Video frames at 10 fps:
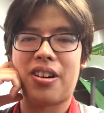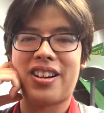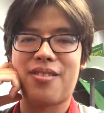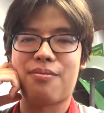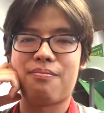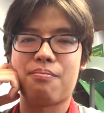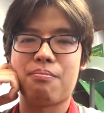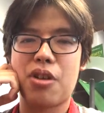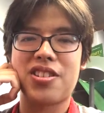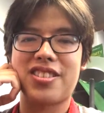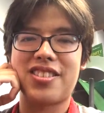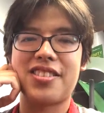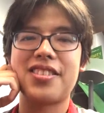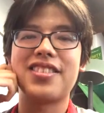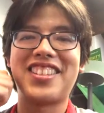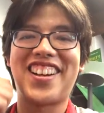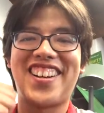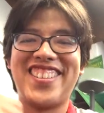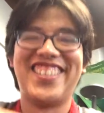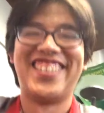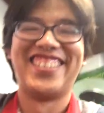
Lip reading: or kind of person. Yeah.